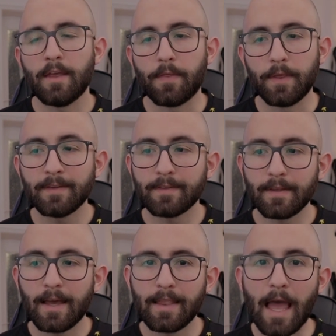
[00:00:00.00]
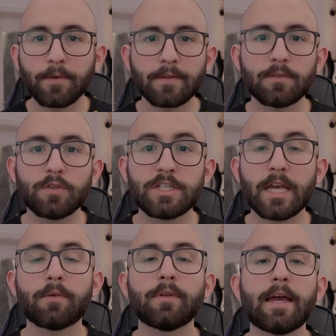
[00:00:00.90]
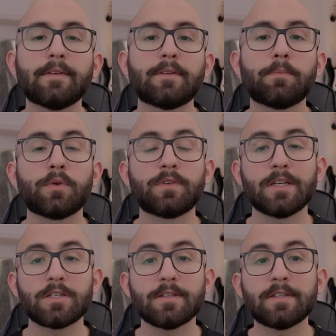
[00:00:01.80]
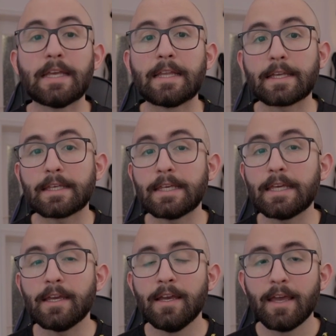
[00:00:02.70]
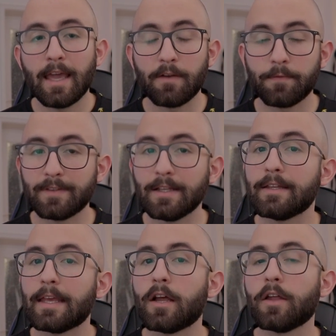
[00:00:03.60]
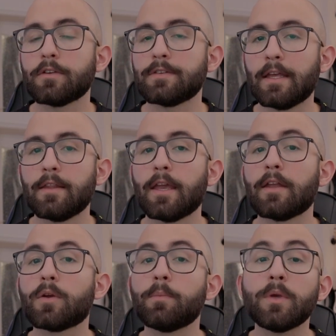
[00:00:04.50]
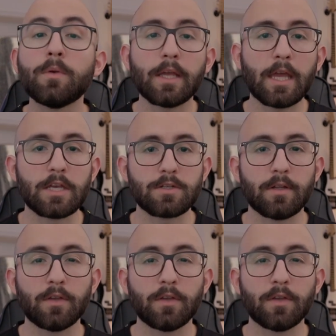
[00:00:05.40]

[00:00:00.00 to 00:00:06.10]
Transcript: This allows us to generalize the positions in a key and facilitate understanding and communication.